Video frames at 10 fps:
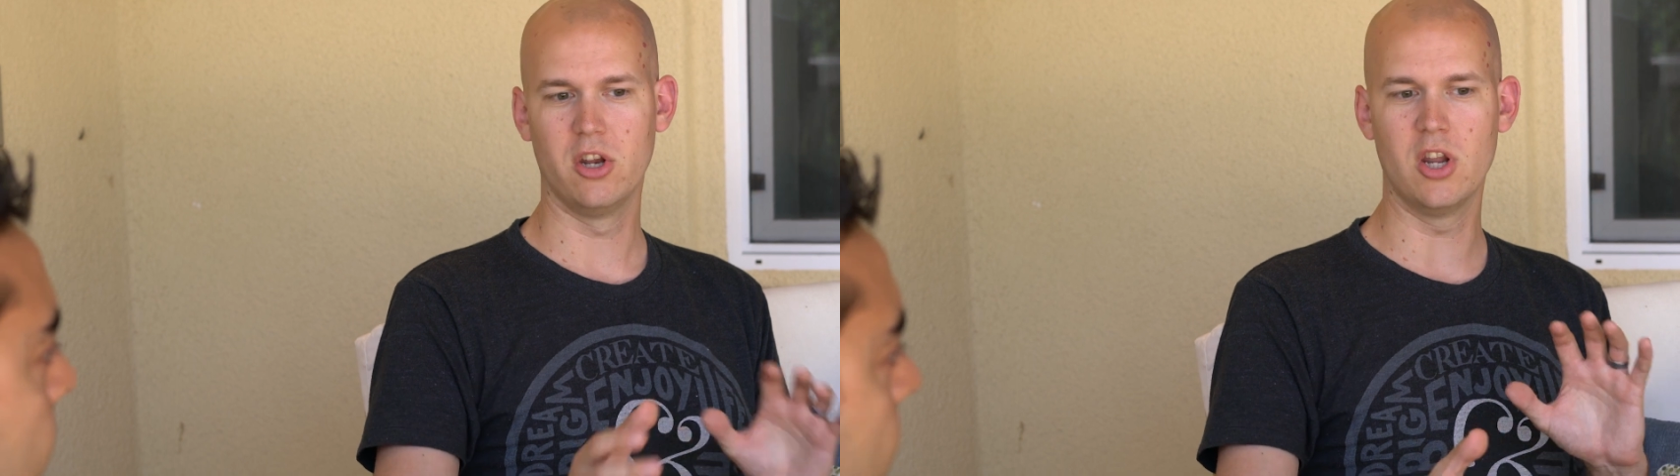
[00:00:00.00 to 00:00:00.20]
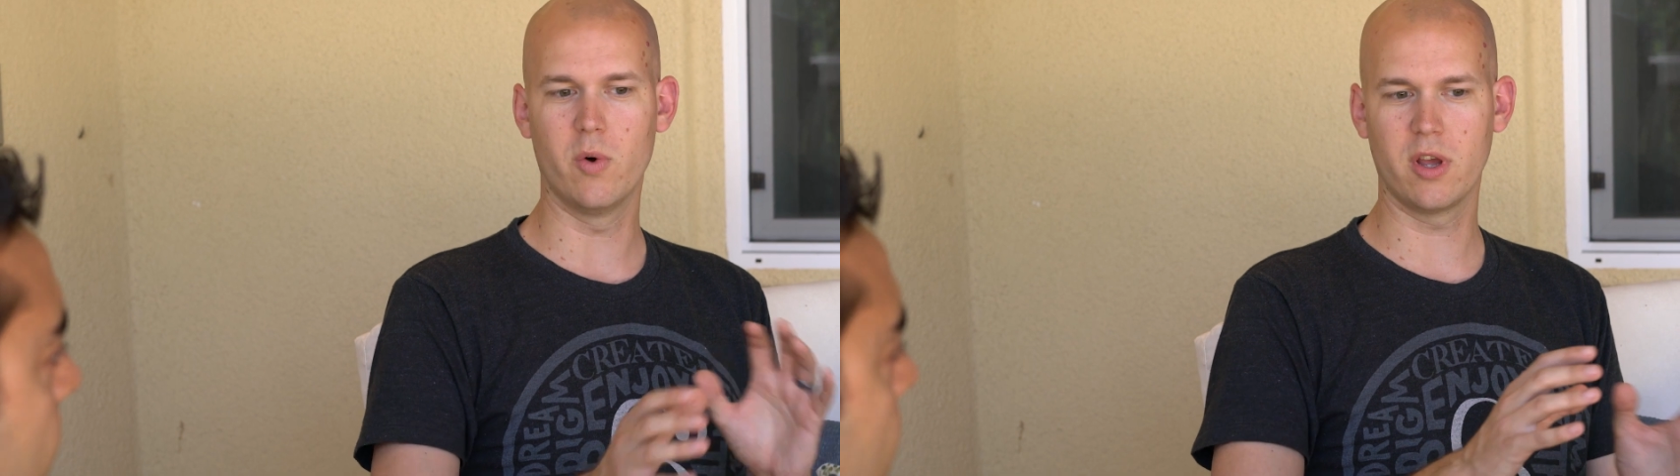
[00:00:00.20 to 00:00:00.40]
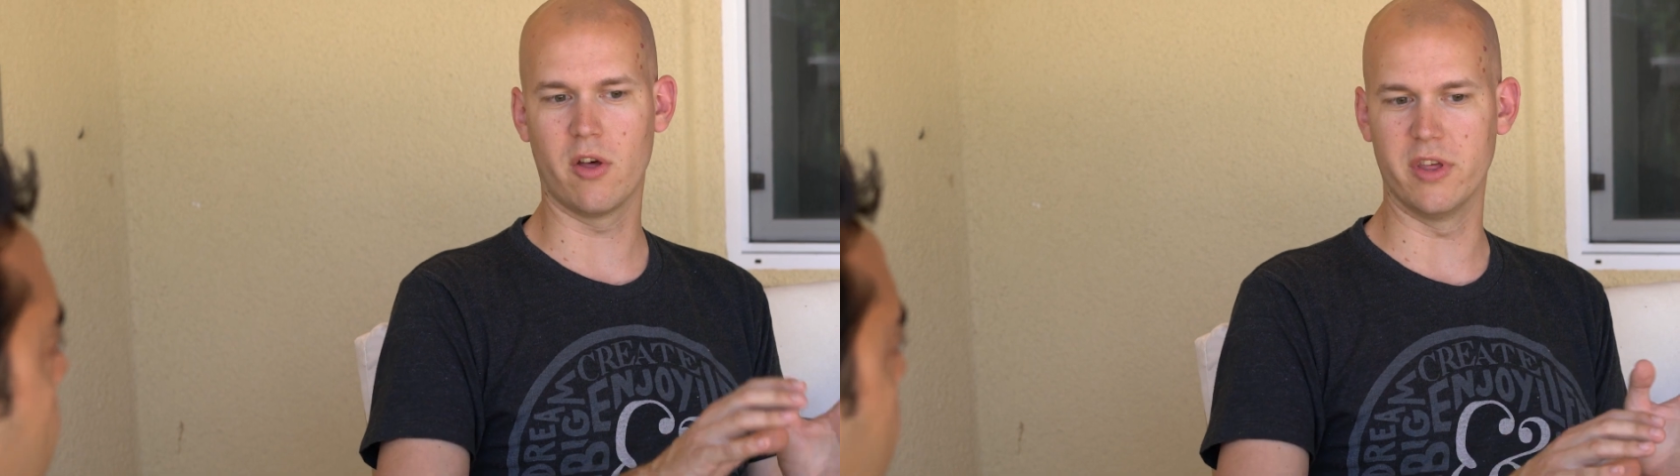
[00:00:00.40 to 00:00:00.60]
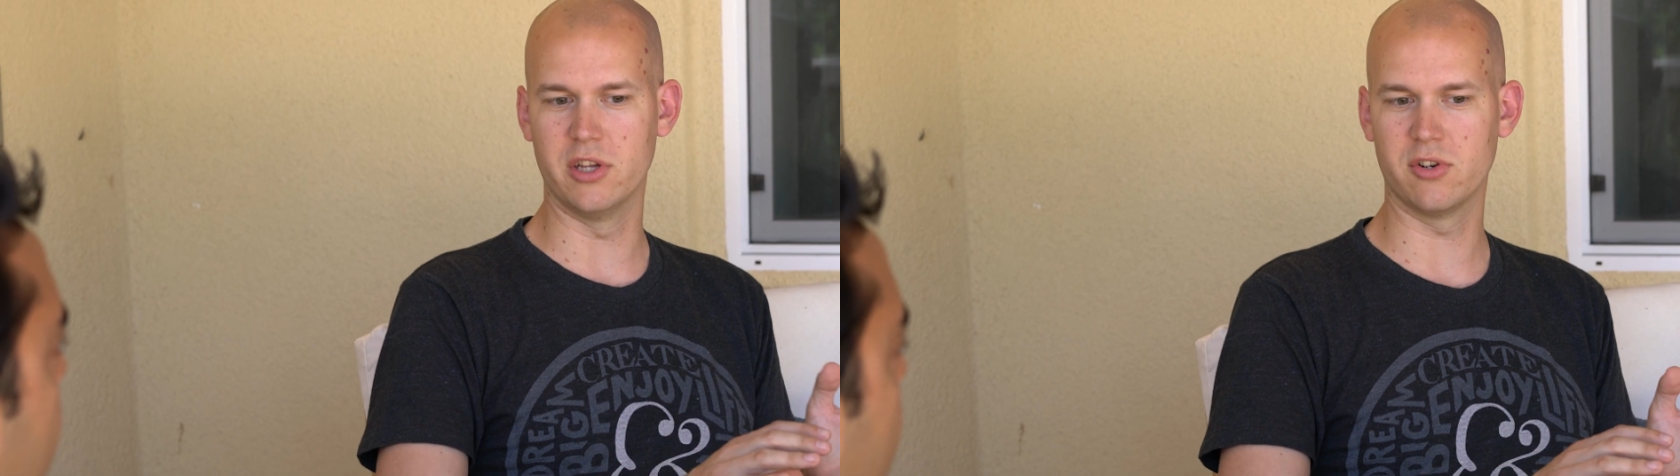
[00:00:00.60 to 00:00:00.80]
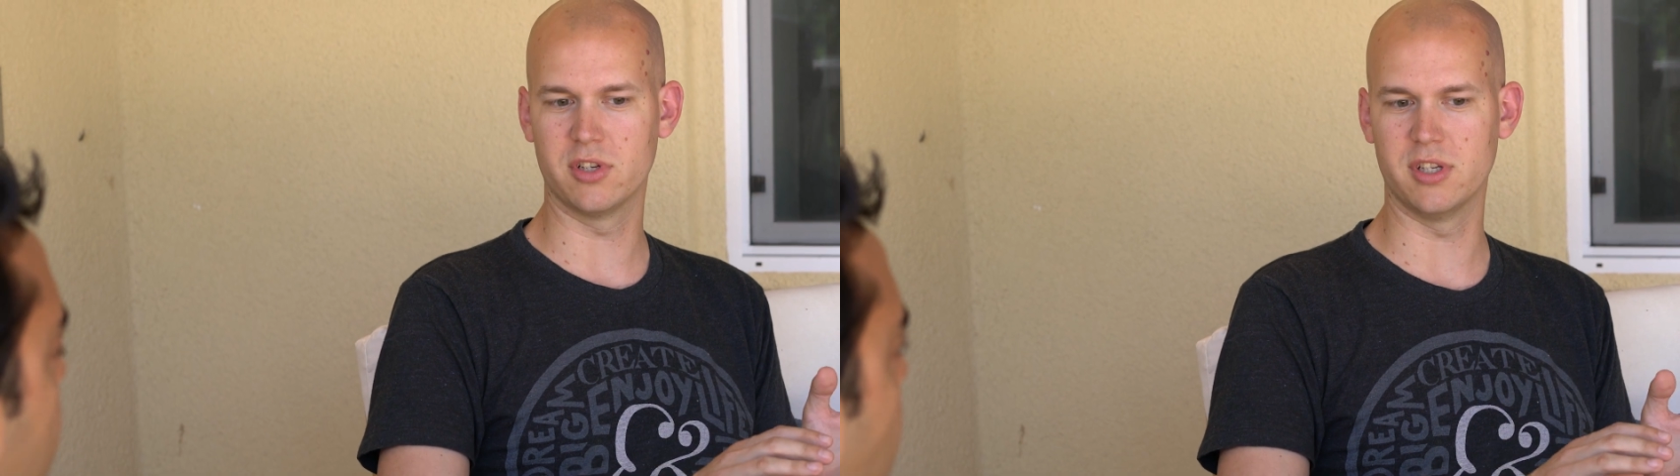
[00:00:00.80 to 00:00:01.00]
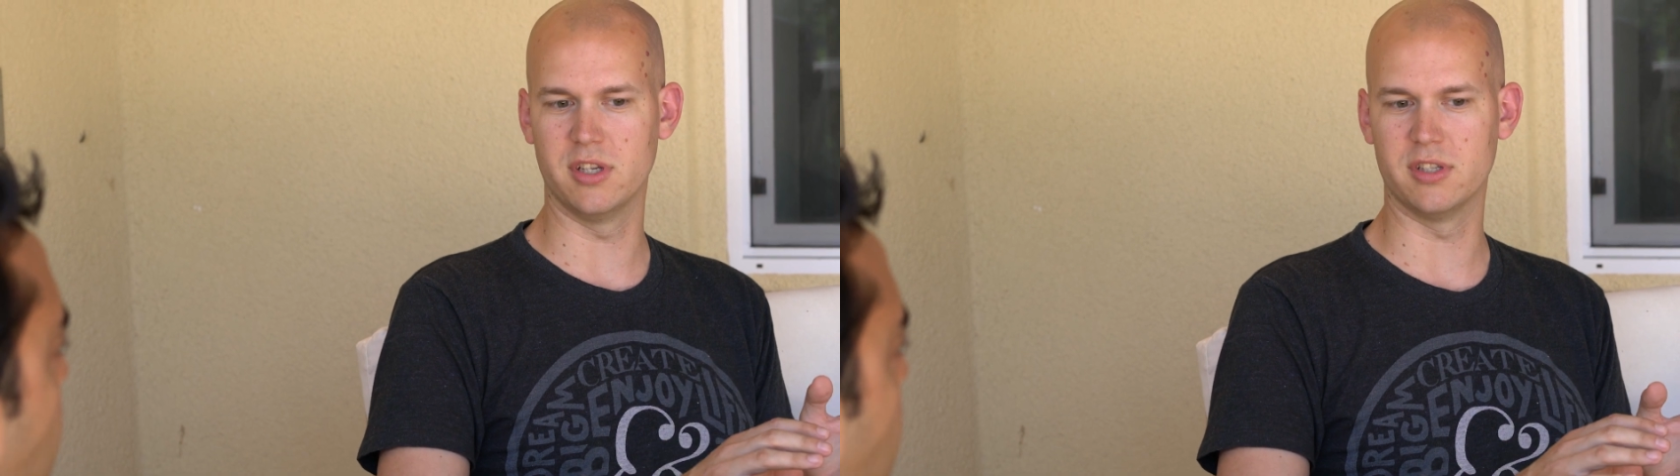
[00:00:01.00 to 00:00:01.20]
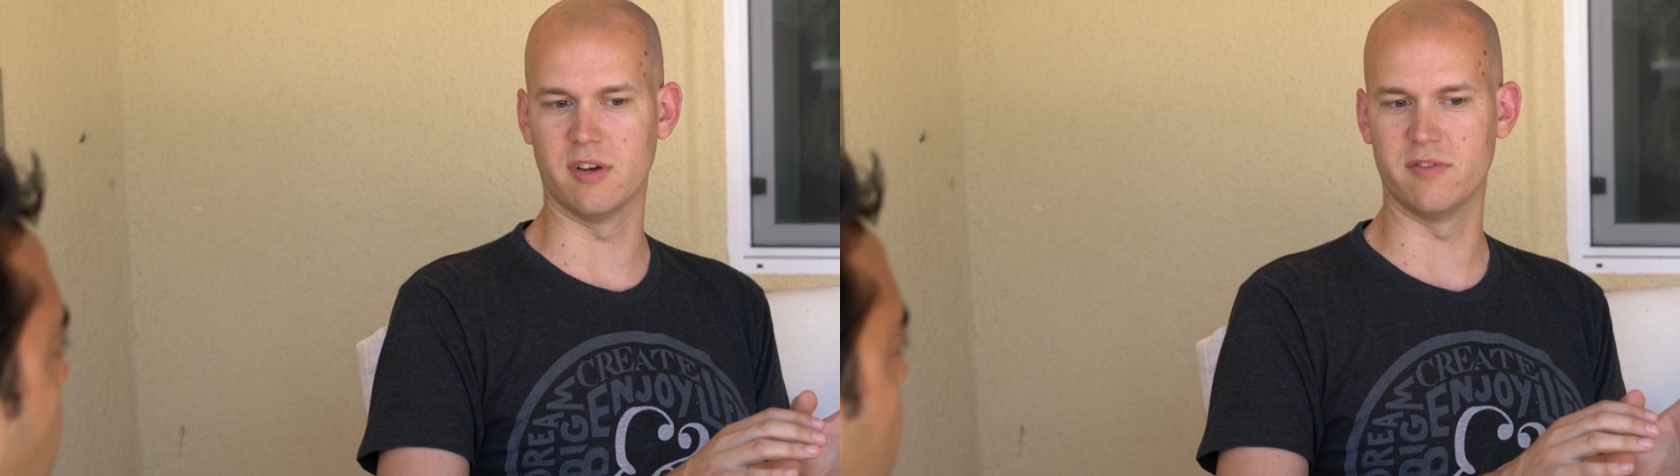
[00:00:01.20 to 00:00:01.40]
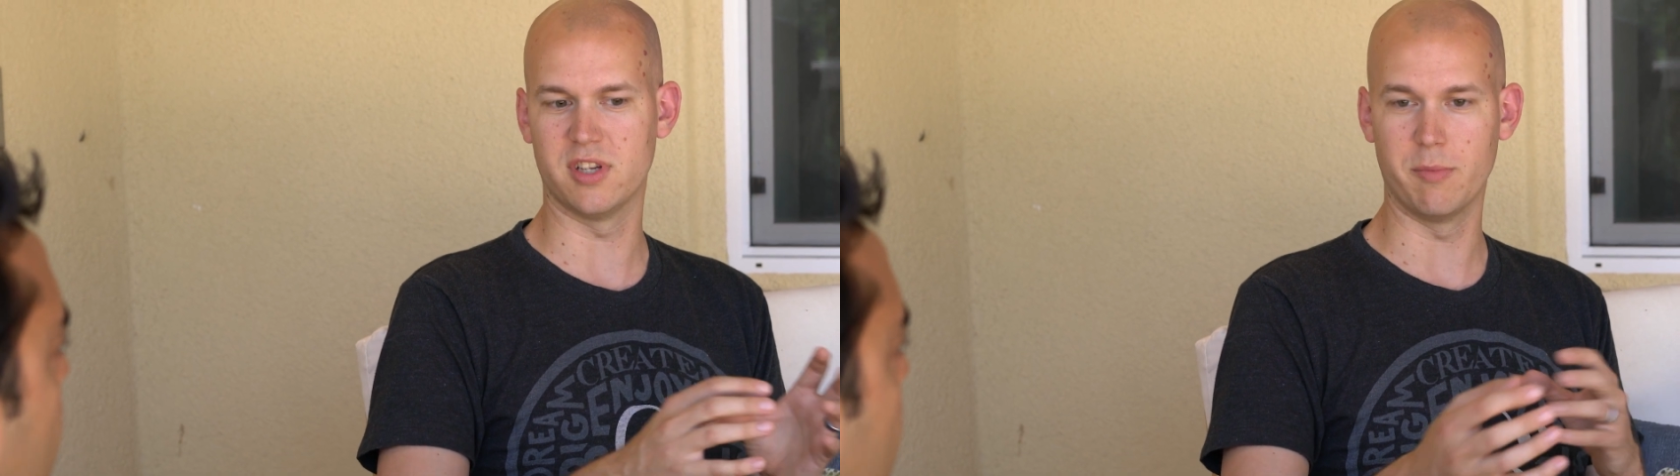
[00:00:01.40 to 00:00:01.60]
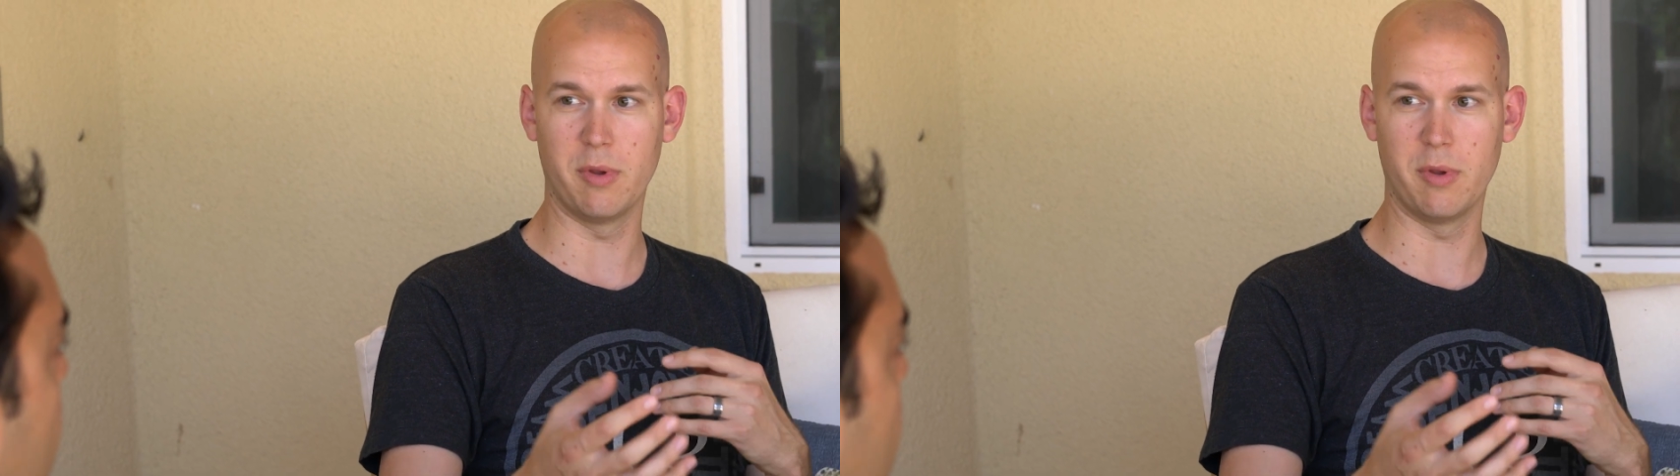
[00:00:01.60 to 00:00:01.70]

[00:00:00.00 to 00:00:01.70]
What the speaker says: knowing all the intricacies of some